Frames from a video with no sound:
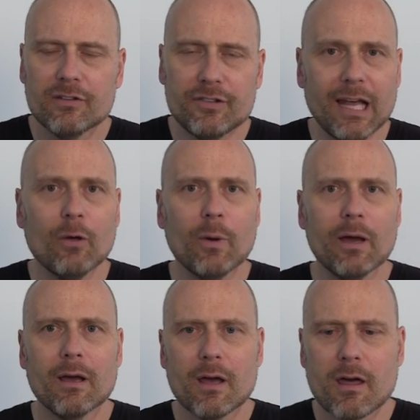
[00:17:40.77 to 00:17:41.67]

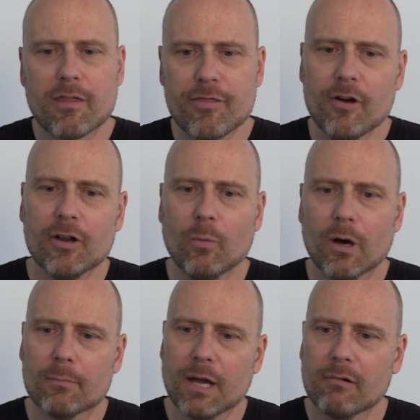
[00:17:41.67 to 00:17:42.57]
Delaware
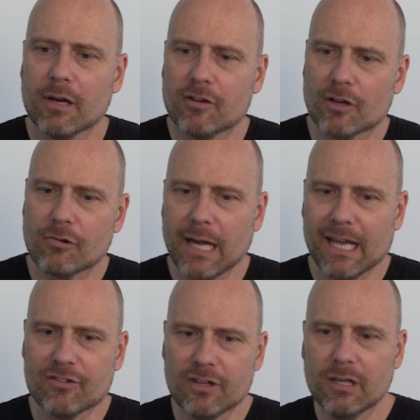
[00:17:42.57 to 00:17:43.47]
31, Maryland
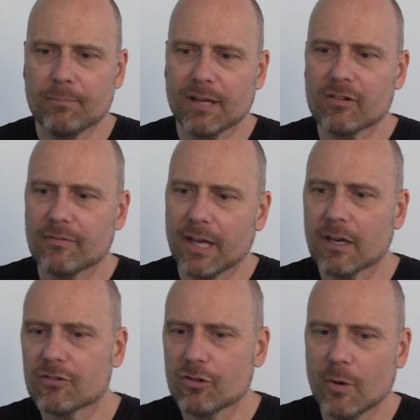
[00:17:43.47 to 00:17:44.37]
118,
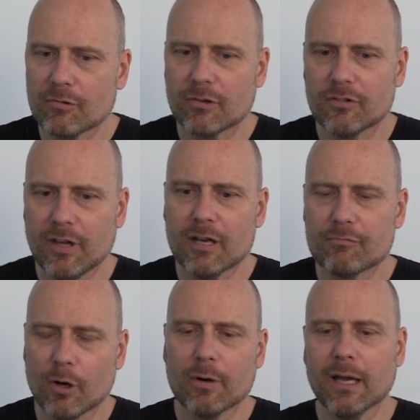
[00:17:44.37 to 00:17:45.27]
Pennsylvania 210,
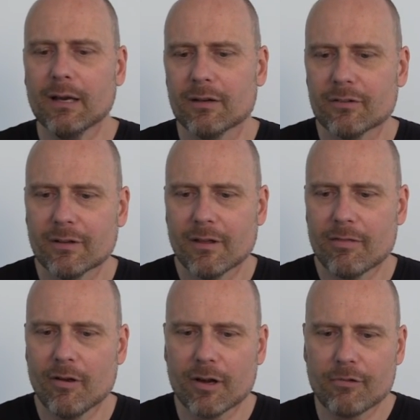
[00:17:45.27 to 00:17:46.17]
Rhode Island
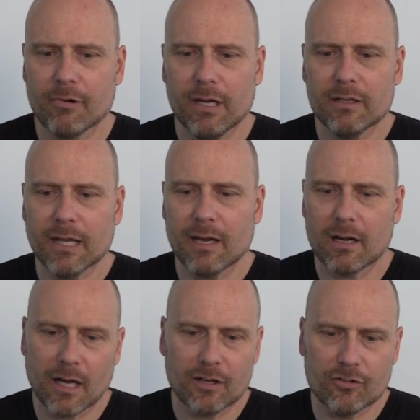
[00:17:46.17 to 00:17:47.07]
33, Indiana
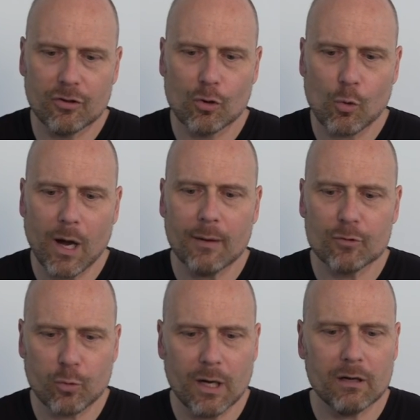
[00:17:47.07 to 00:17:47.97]
92, Guam
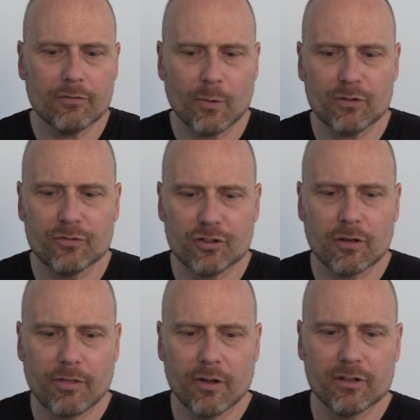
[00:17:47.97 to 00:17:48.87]
12, West
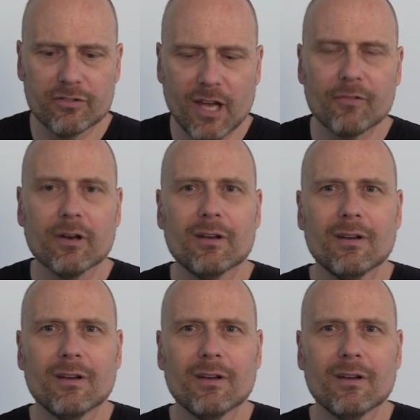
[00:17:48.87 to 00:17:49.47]
Virginia 37.